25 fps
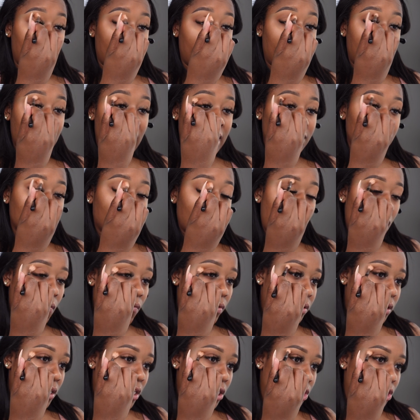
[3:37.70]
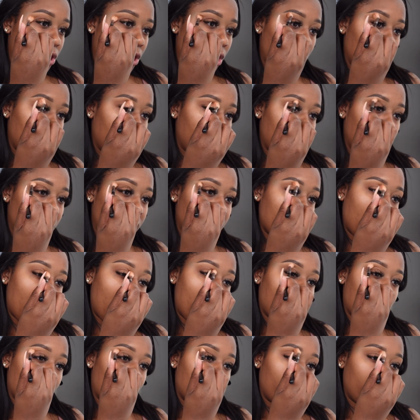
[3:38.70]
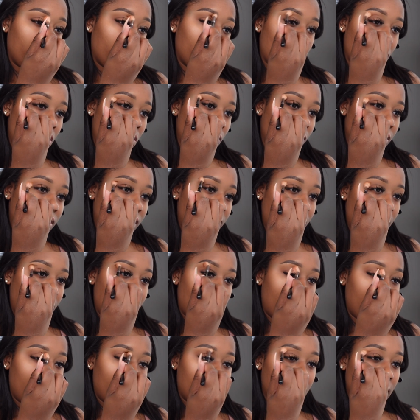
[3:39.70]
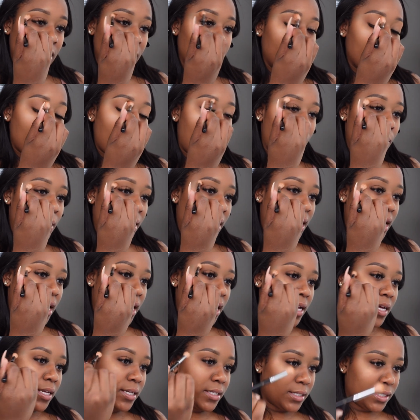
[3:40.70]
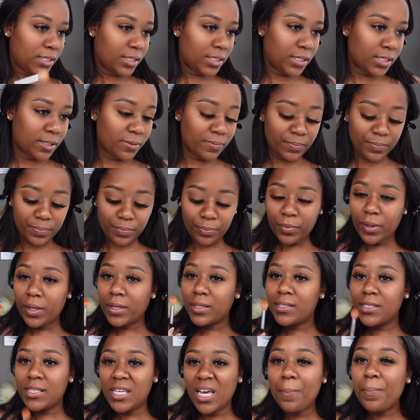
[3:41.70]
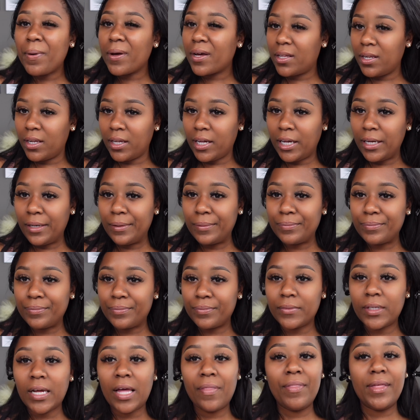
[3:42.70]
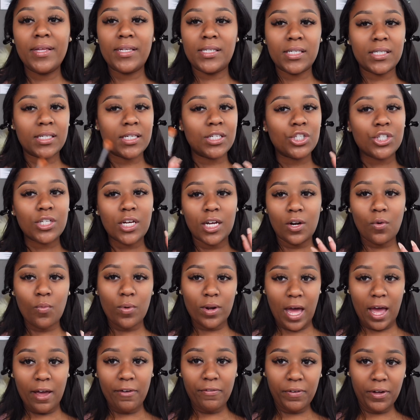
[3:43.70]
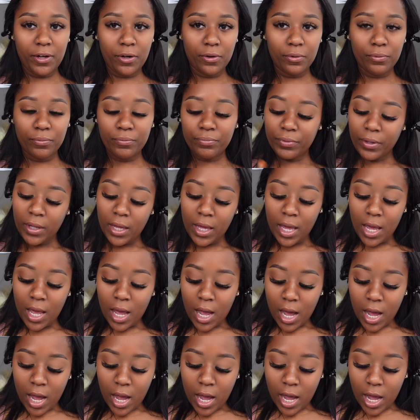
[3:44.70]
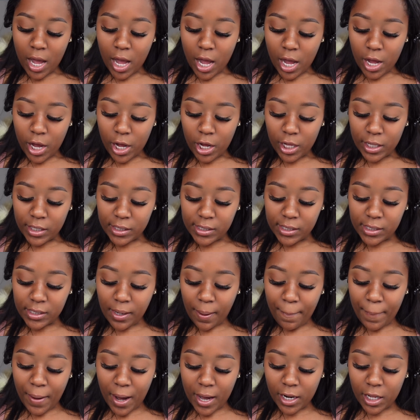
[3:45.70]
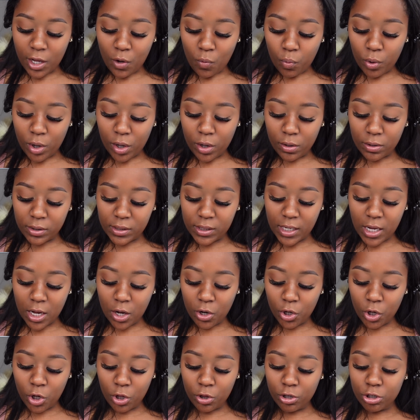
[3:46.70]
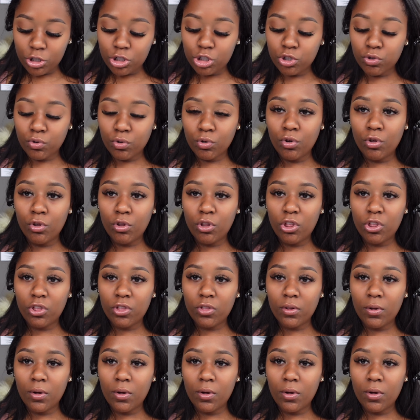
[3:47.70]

that's a conversation you need to have early on with somebody, because typically, and this is just kind of what I feel, somebody will tell you the truth